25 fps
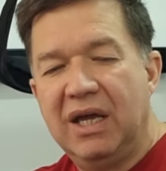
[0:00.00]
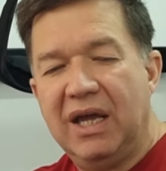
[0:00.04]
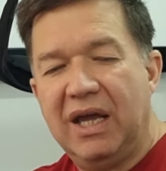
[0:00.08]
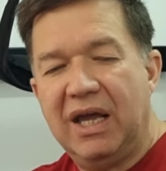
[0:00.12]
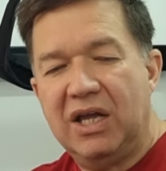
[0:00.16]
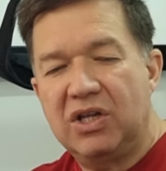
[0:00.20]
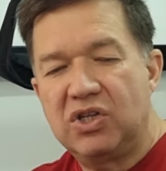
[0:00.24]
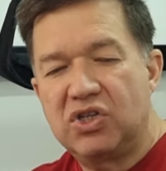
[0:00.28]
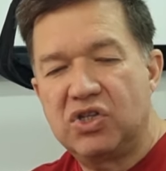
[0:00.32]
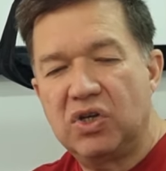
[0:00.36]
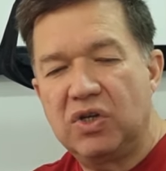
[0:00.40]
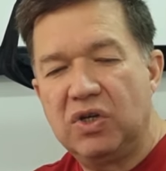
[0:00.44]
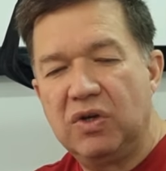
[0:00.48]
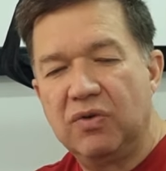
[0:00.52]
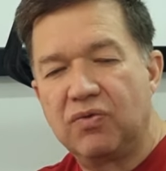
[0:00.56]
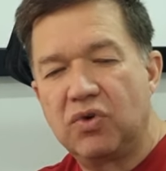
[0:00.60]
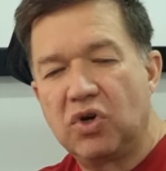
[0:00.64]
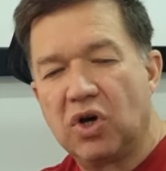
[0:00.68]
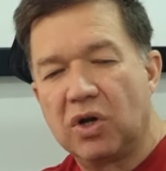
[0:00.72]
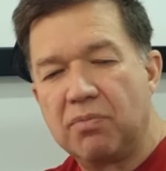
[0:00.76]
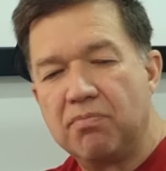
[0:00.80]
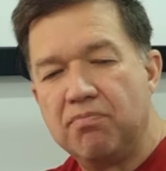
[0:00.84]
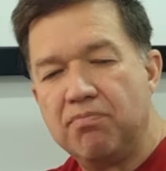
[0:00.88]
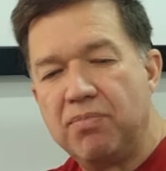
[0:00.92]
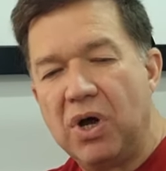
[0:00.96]
And so you've
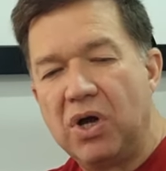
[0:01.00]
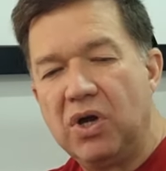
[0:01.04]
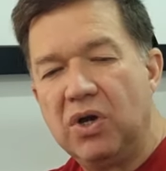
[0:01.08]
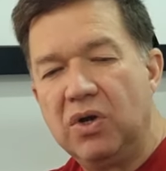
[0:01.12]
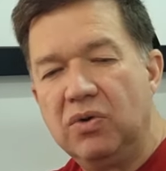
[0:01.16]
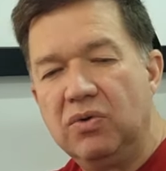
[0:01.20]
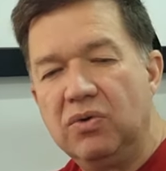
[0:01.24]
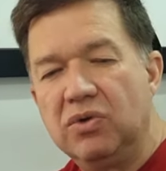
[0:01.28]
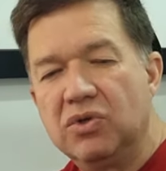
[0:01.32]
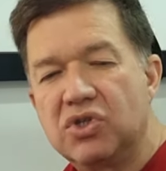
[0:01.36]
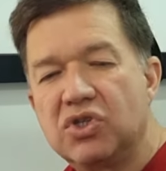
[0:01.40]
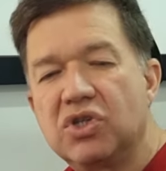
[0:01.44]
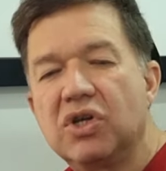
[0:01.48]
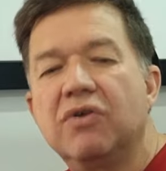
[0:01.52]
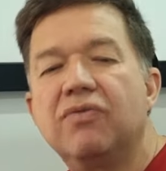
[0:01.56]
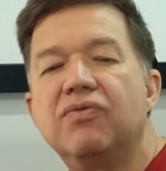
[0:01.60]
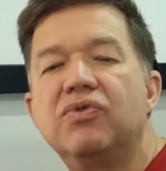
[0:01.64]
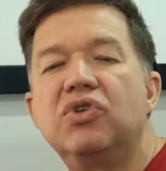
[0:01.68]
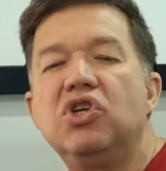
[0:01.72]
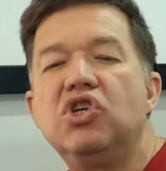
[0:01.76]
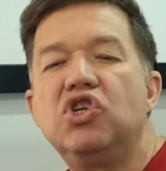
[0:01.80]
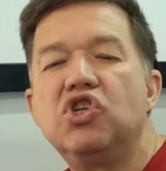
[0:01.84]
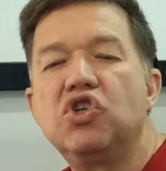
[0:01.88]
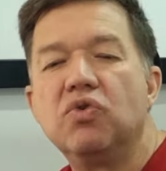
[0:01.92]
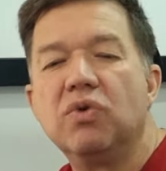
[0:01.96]
got bone,
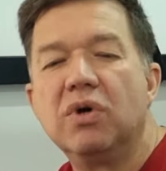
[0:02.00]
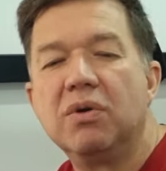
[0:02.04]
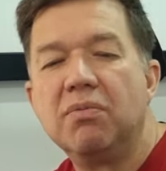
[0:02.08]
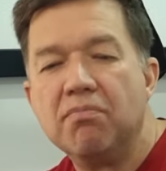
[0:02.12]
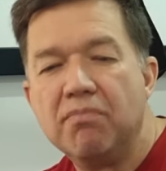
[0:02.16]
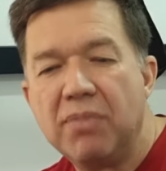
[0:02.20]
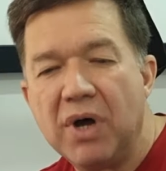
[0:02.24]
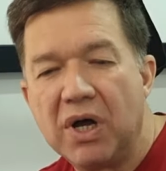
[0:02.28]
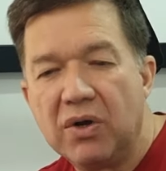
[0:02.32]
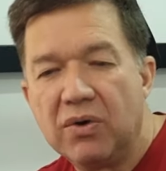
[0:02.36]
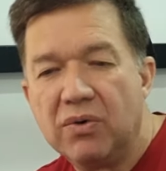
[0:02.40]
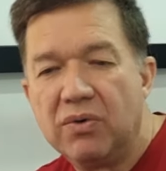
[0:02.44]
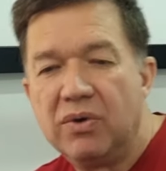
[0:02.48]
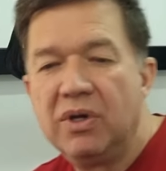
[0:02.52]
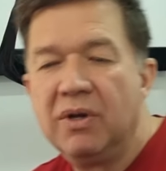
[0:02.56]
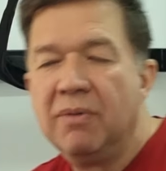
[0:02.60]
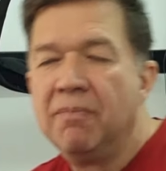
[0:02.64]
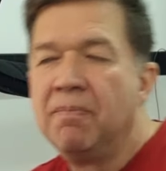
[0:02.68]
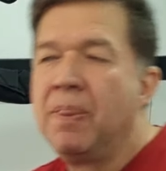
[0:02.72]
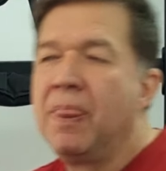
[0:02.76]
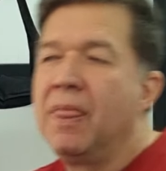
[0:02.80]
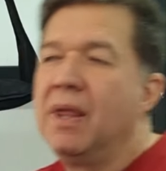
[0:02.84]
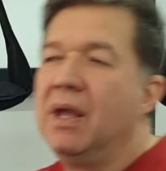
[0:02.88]
soft tissue, and bone.